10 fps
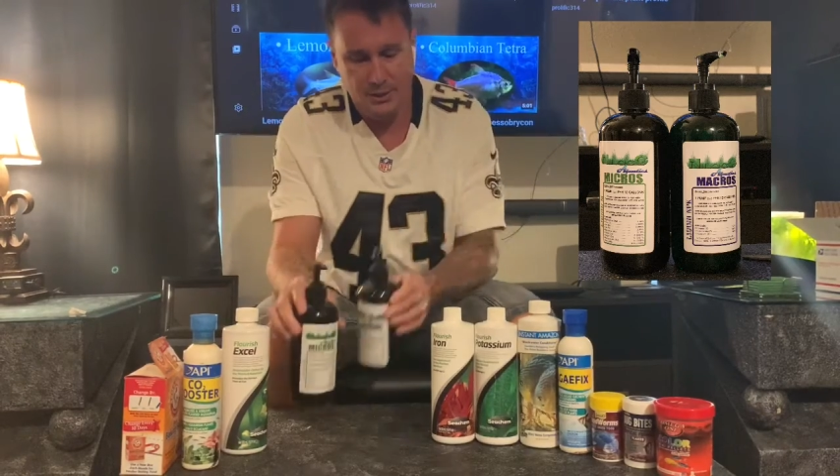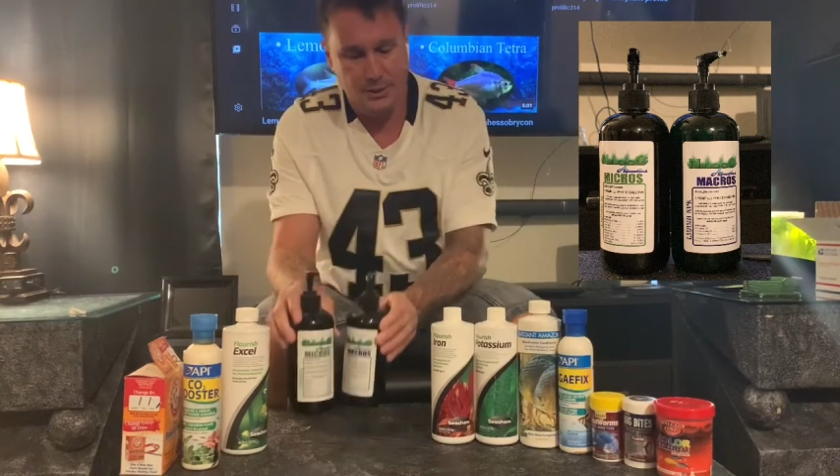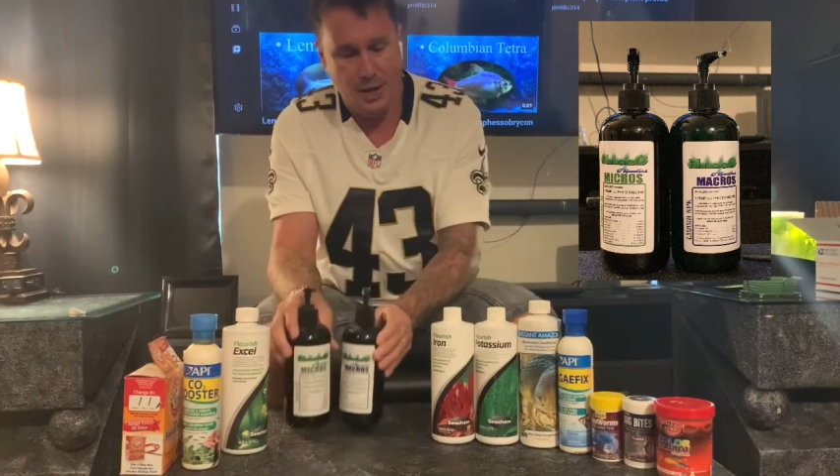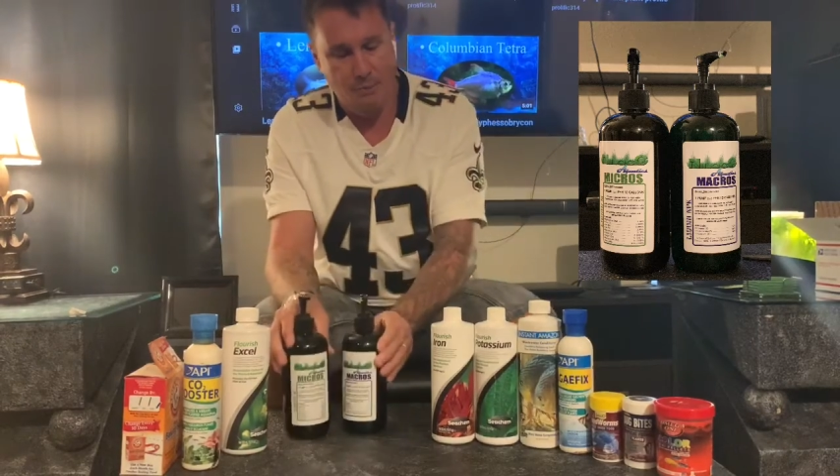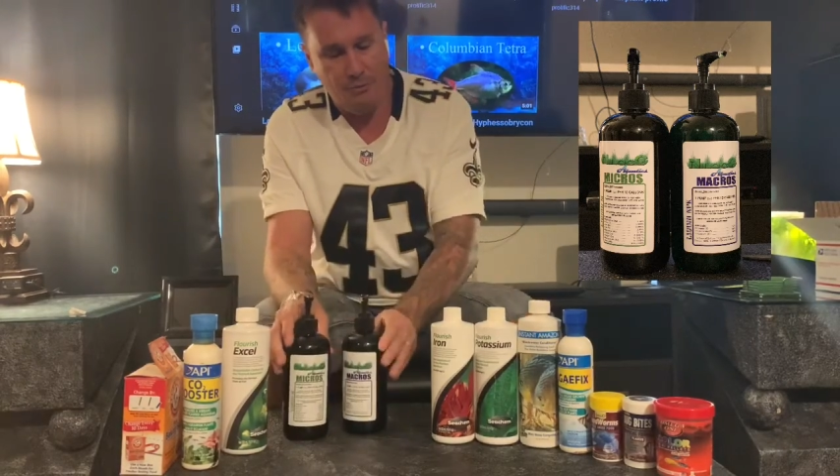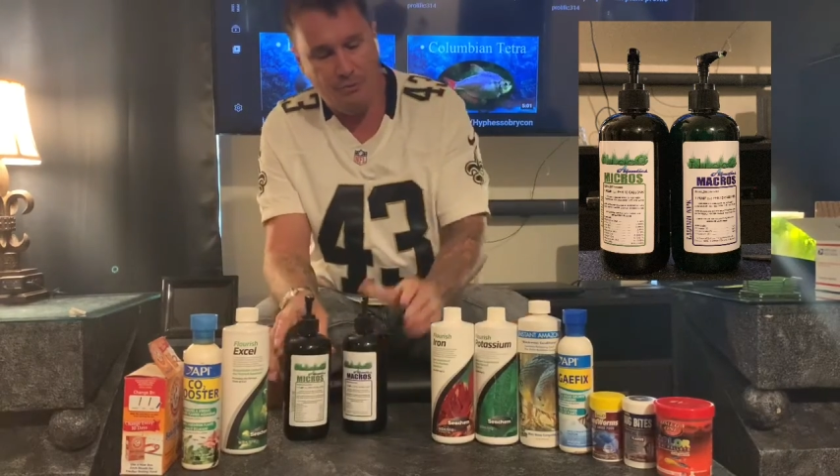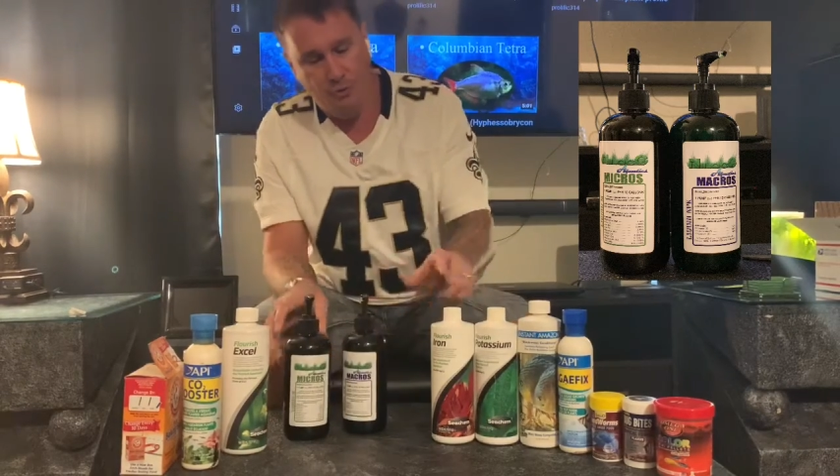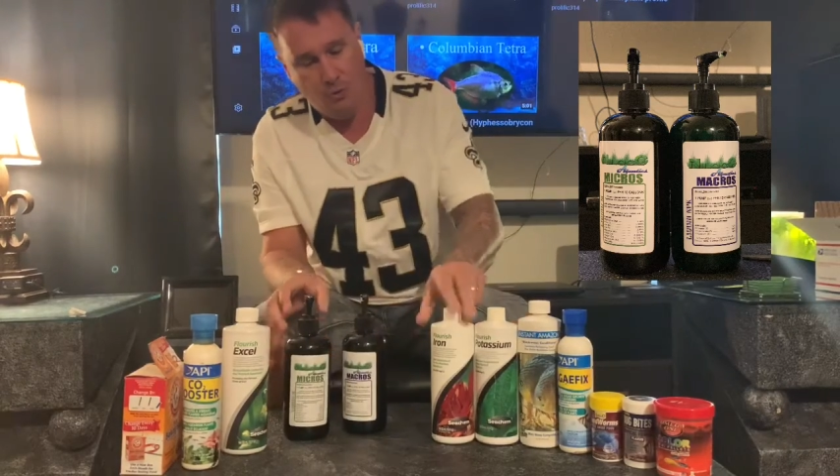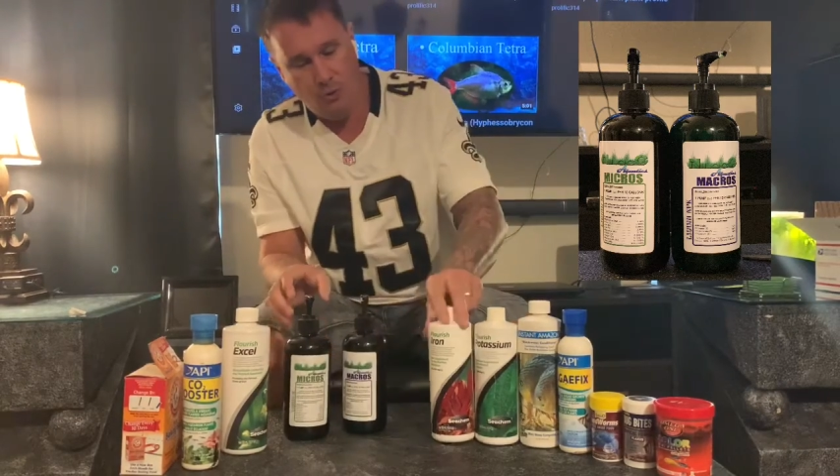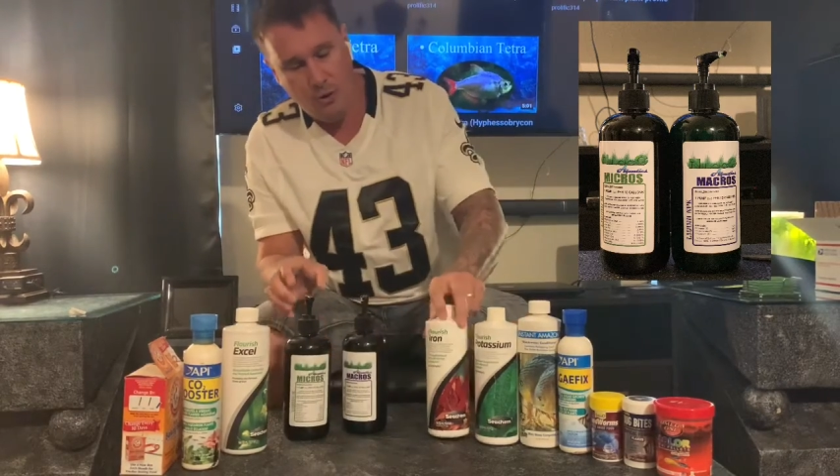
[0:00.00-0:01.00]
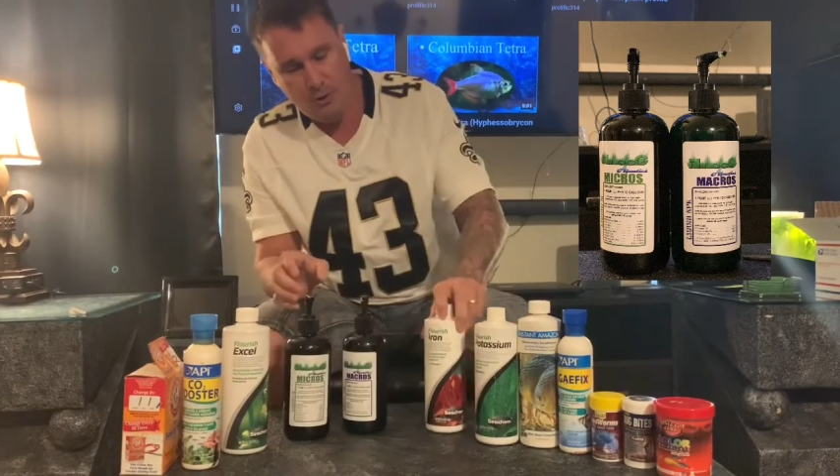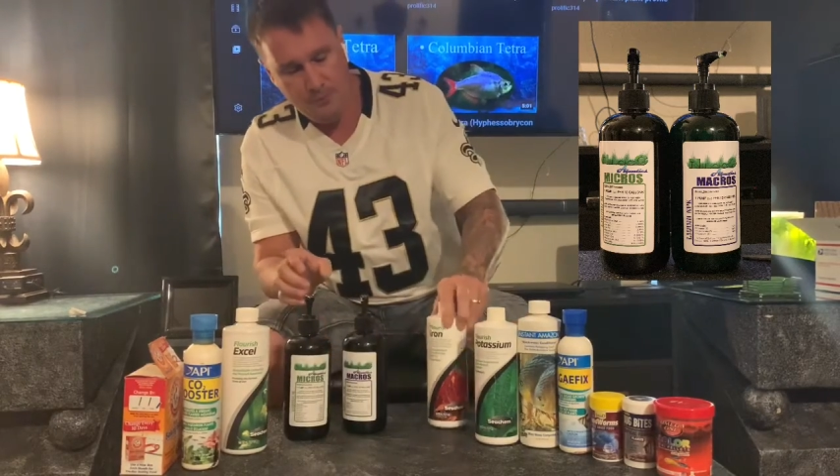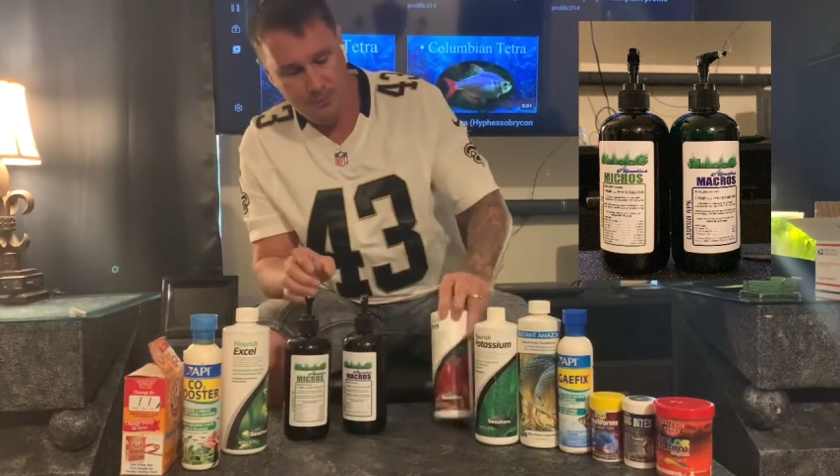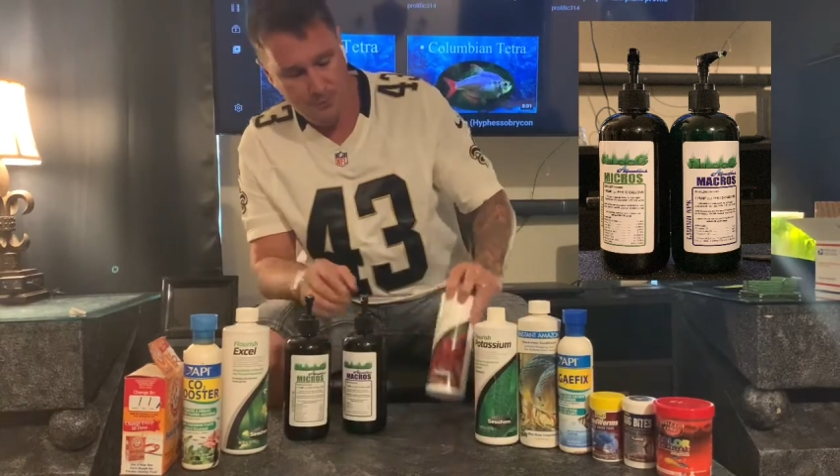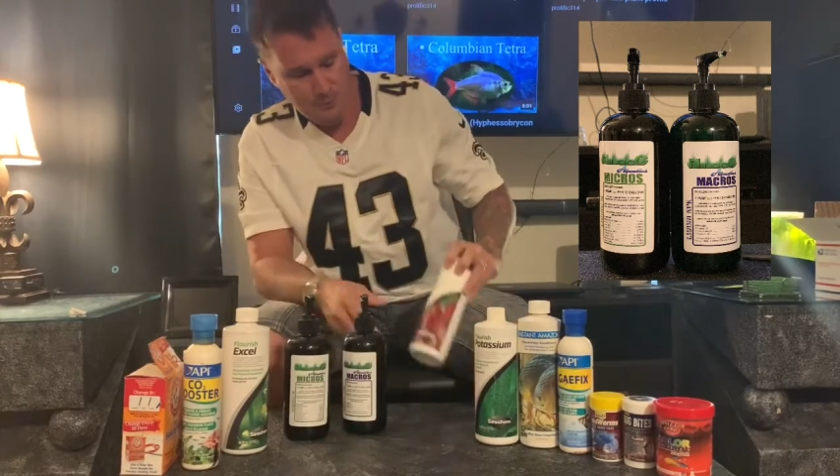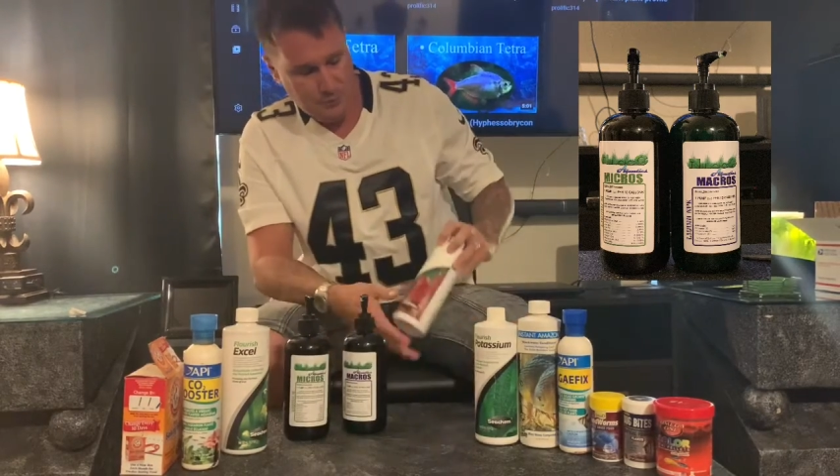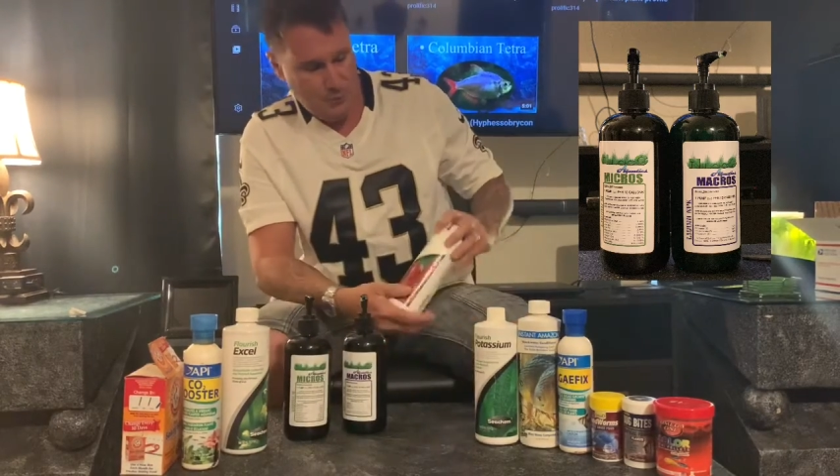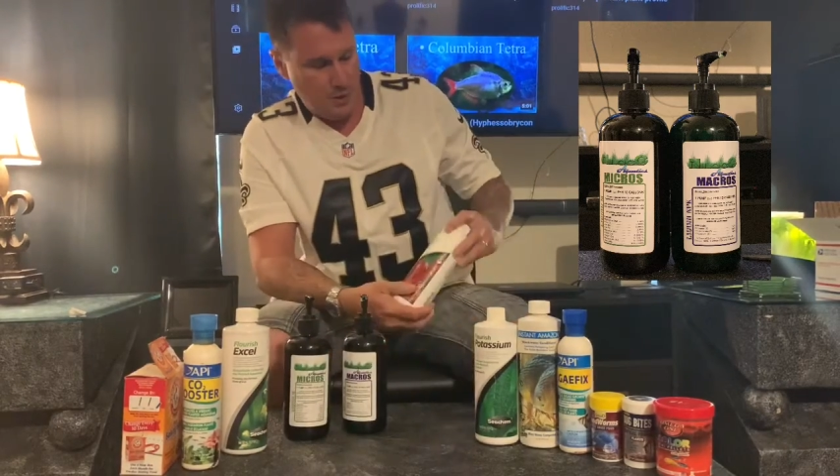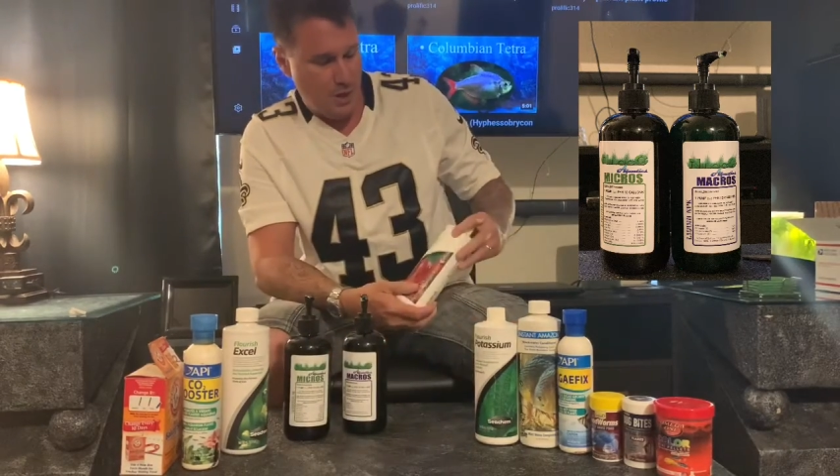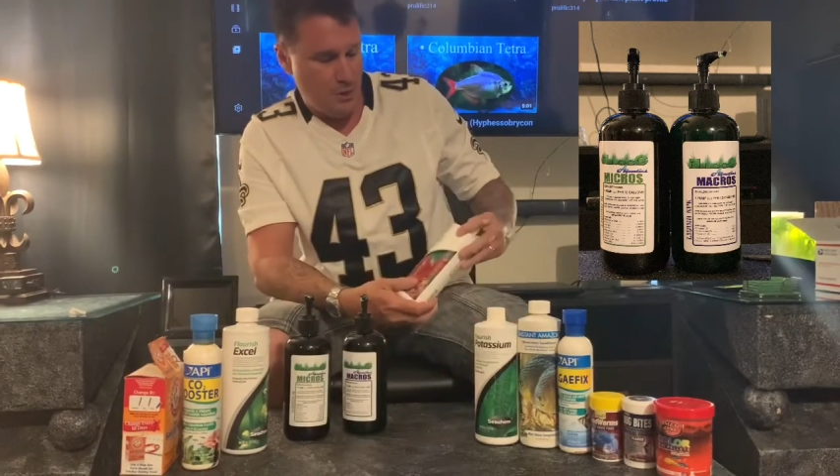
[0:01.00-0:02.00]
Now, before
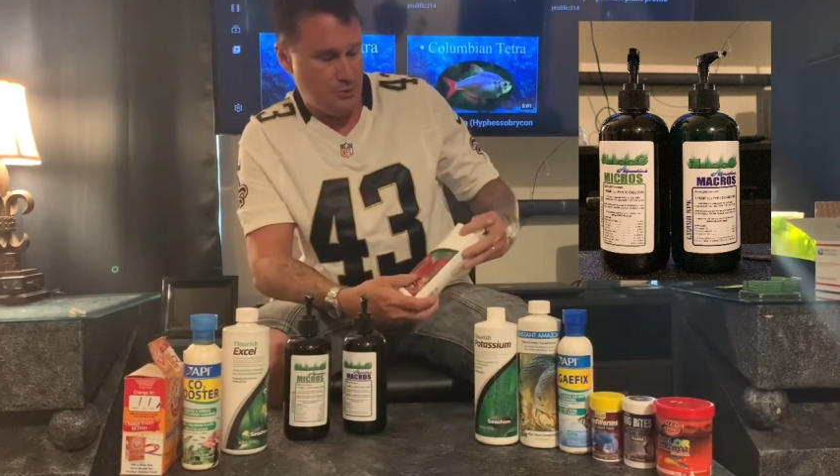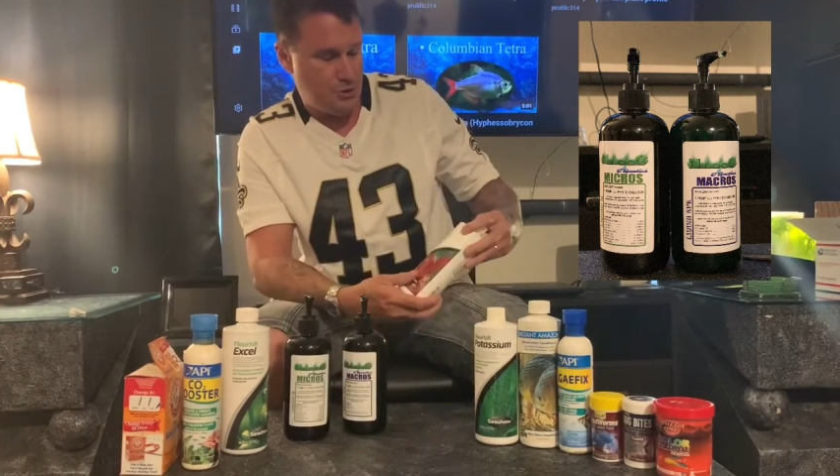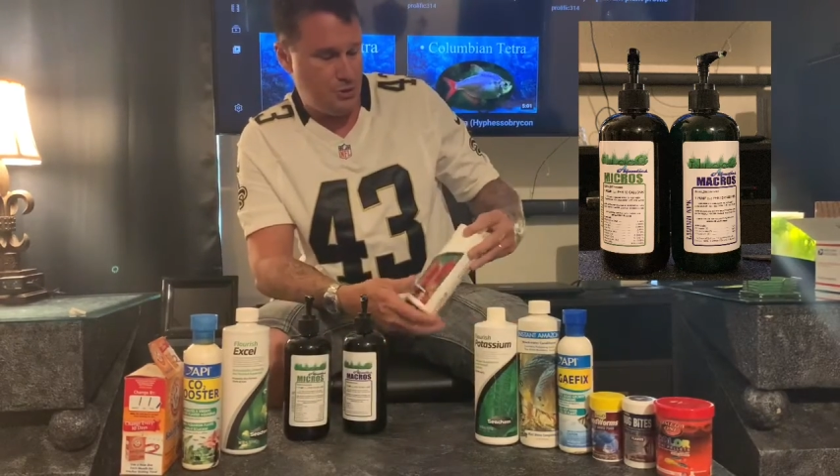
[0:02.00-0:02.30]
I was